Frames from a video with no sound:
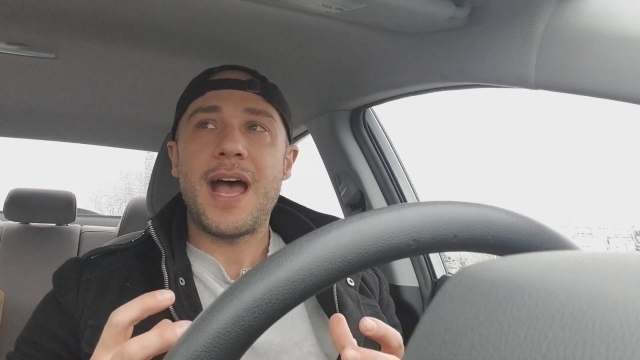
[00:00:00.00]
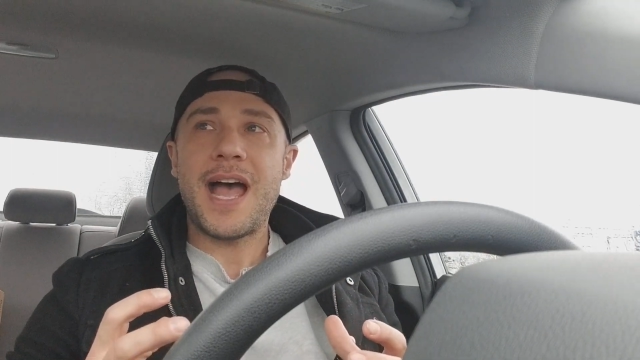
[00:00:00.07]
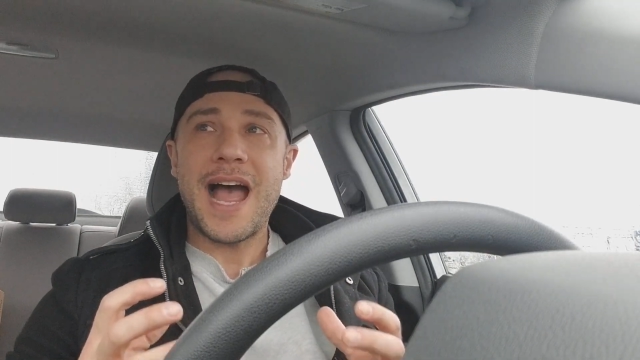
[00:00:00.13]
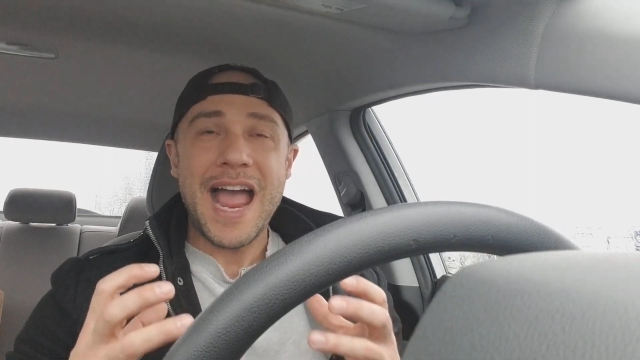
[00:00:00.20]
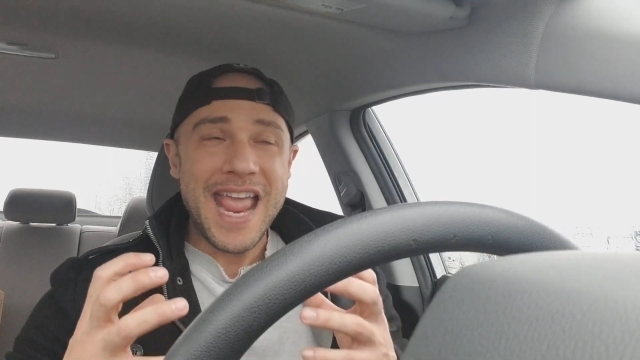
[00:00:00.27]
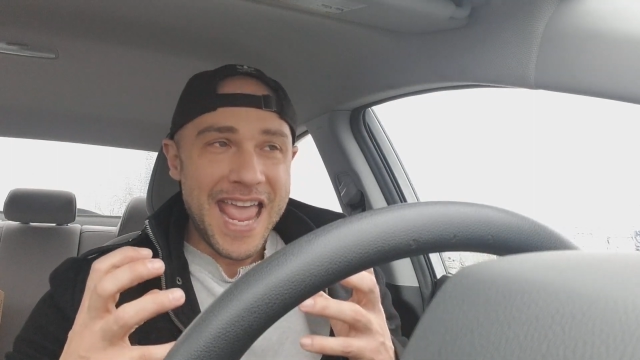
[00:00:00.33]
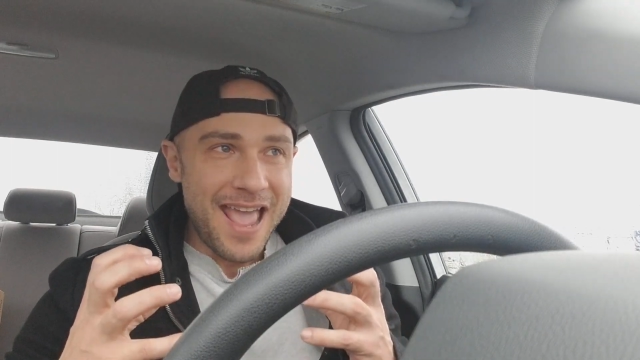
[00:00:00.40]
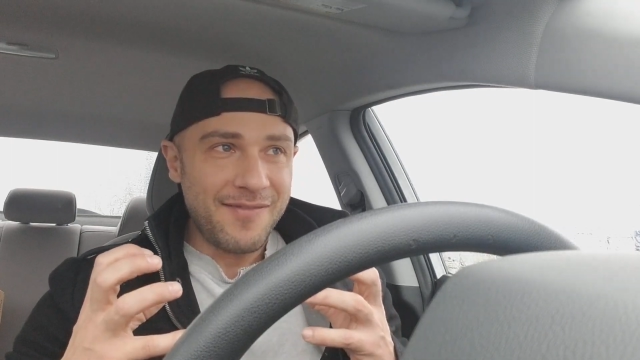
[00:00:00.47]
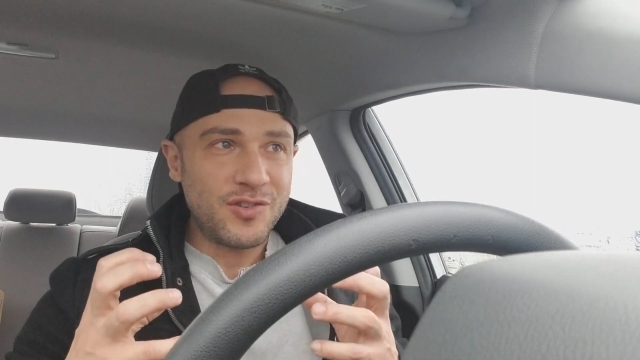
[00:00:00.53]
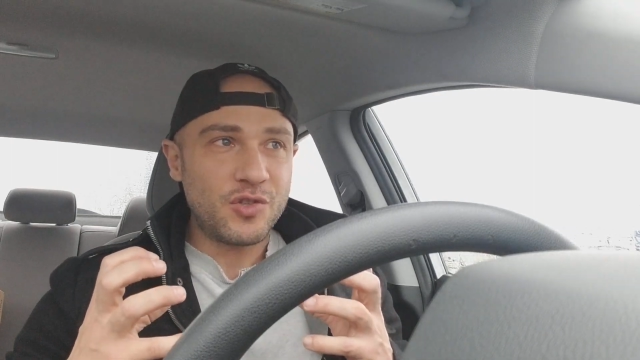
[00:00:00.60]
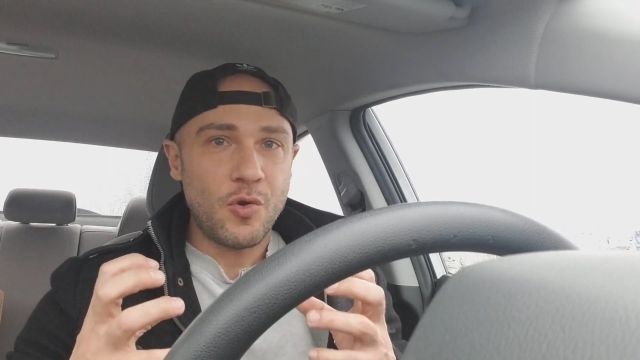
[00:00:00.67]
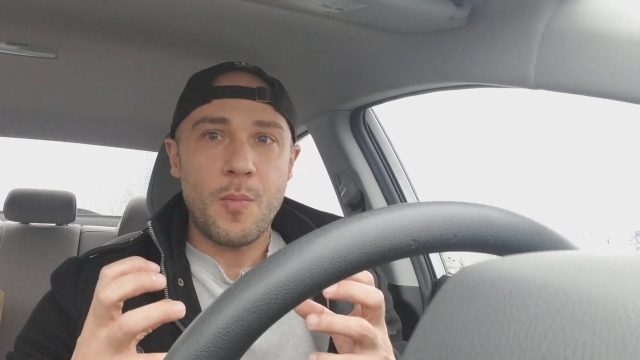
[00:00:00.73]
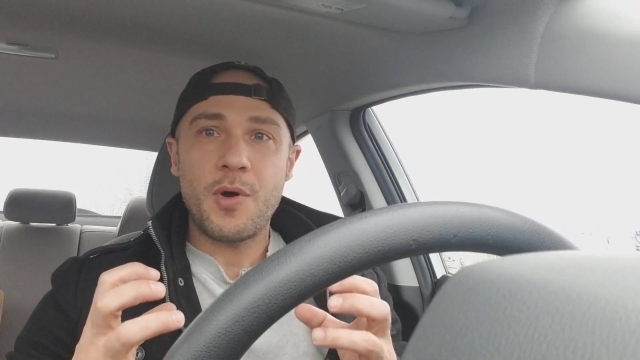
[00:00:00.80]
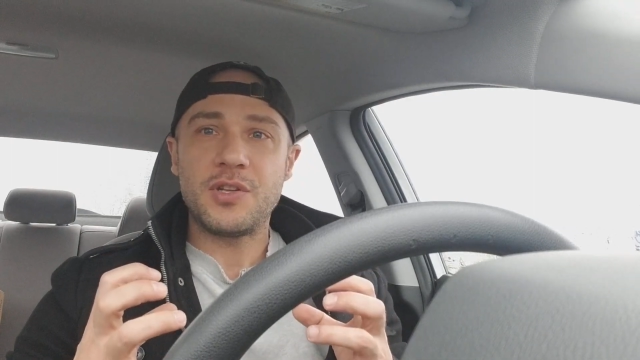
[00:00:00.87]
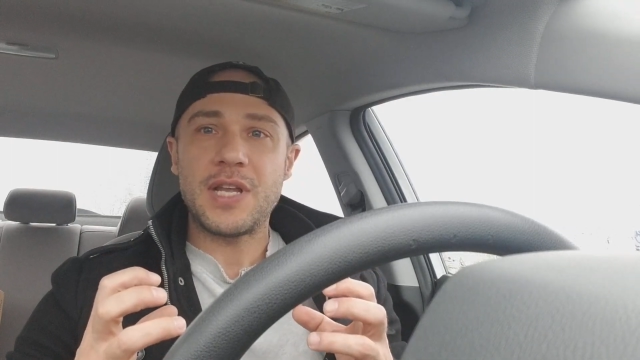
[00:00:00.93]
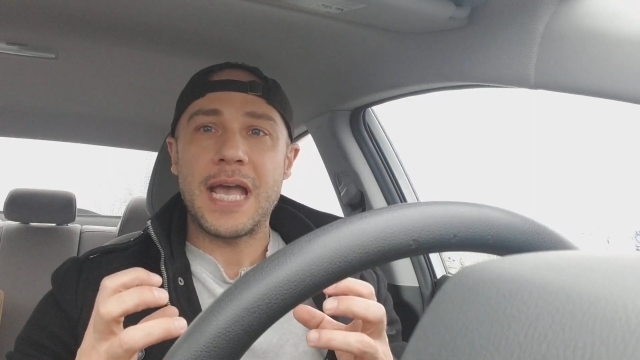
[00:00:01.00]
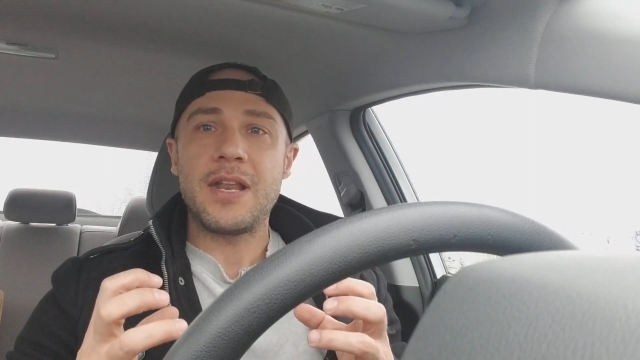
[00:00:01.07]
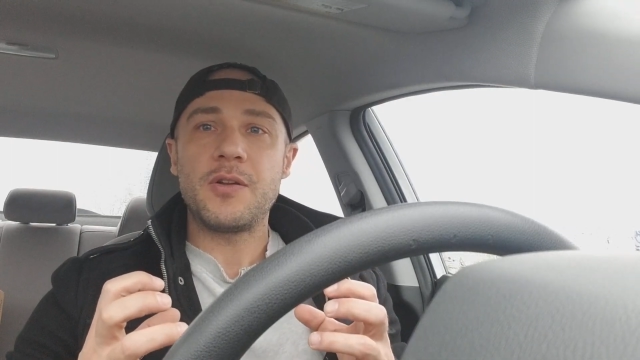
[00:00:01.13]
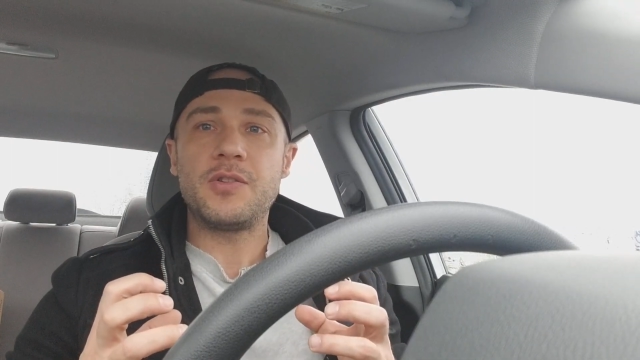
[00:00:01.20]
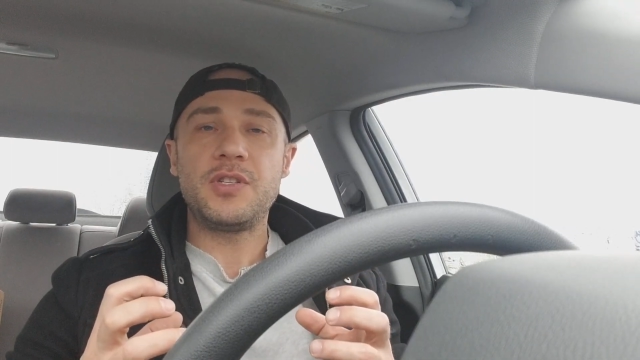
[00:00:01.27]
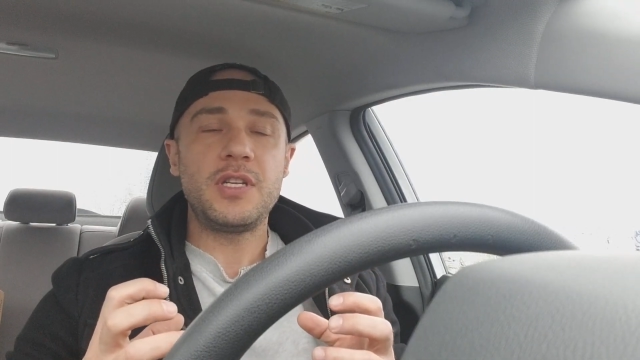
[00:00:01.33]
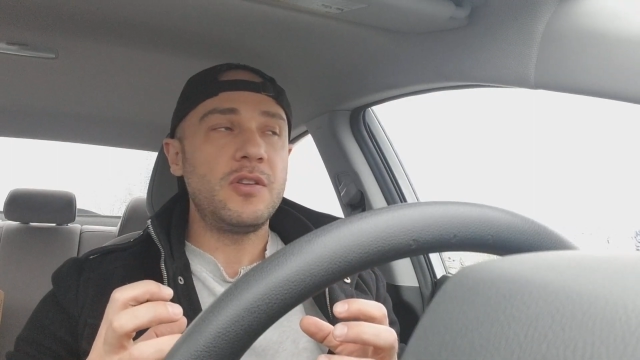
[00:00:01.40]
I have so much energy.